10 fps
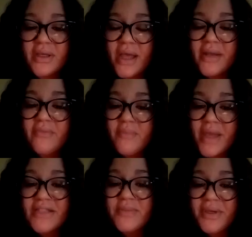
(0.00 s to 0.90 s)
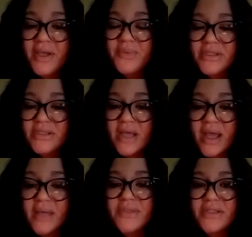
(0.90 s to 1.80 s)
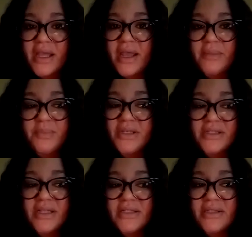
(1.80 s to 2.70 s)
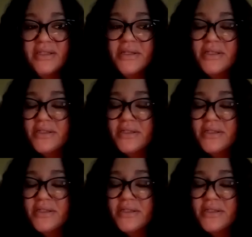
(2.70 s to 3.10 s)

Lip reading: kind of messed me up with the time today, because they stay in this